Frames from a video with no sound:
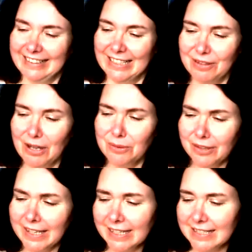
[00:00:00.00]
of the whole
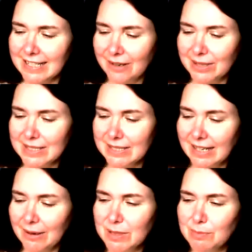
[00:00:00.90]
thing, is how
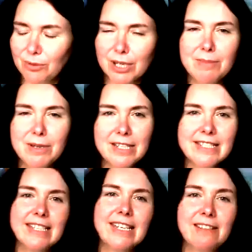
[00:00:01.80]
it's brought the
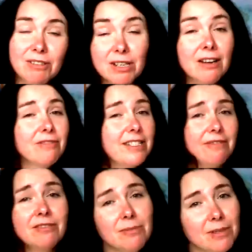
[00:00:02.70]
community, the Recovery
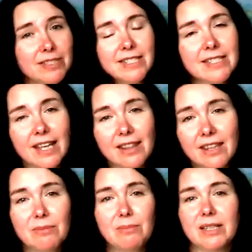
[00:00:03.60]
Devon community
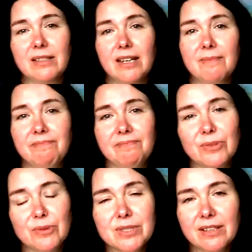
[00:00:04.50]
together, but
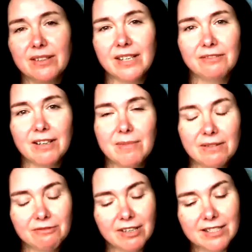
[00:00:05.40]
also, you know, family
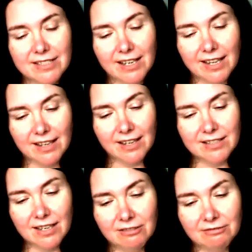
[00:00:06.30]
and friends together.
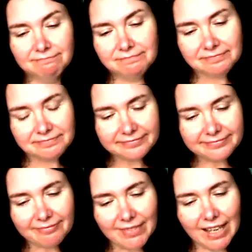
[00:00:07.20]
So,
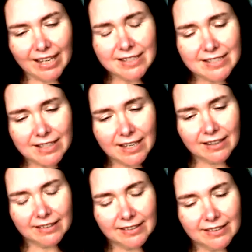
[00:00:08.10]
and
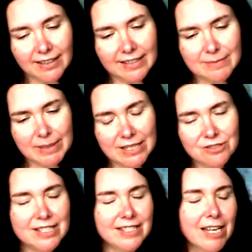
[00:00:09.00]
it's been
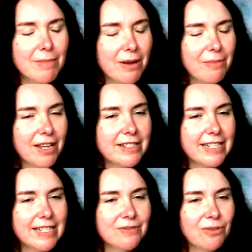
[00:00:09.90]
interesting coming up with
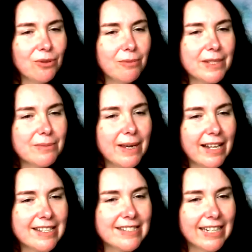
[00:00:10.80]
ideas for them as well,
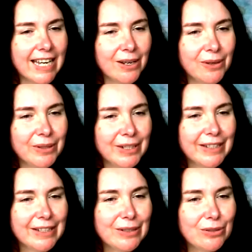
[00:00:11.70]
hasn't it? How
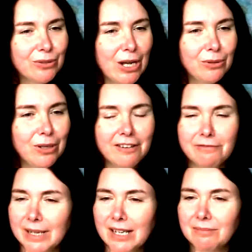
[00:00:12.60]
your whole life
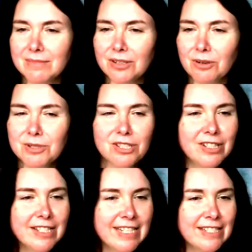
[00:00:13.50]
becomes an
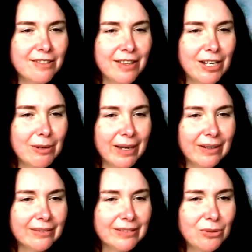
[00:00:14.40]
opportunity to think
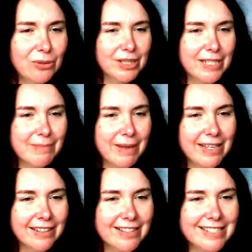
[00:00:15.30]
about, oh, this make
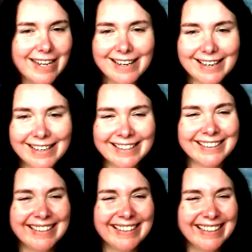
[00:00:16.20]
a nice daily?
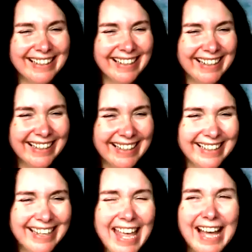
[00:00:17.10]
And
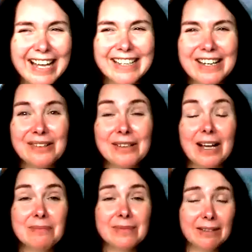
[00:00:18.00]
I
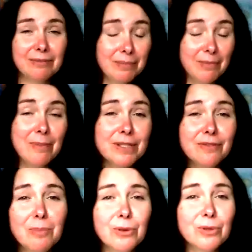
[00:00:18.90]
know members of
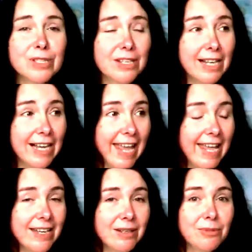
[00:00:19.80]
our board, so
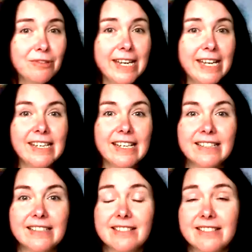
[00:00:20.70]
Glenn and Marie
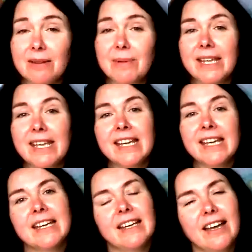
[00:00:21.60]
and Debbie,
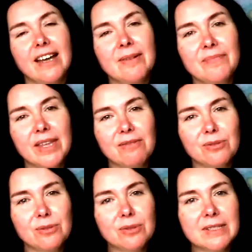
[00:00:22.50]
they've
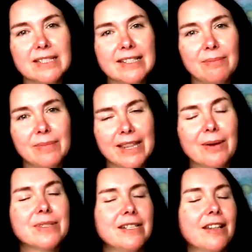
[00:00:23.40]
all sent me, that
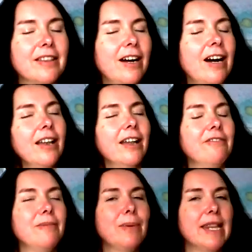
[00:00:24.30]
was another highlight
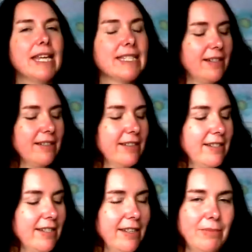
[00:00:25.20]
for me when they started
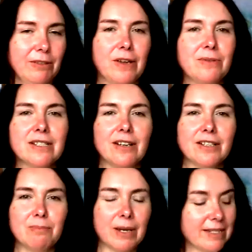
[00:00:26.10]
my phone started
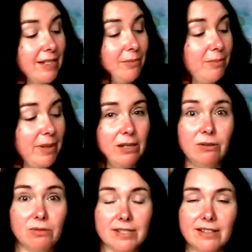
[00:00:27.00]
to buzz, and it would be,
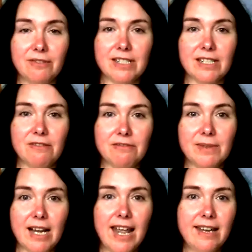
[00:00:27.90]
oh, there's another video from
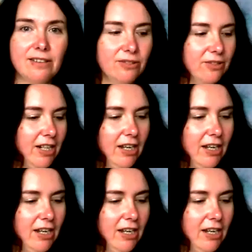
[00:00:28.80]
Glenn, or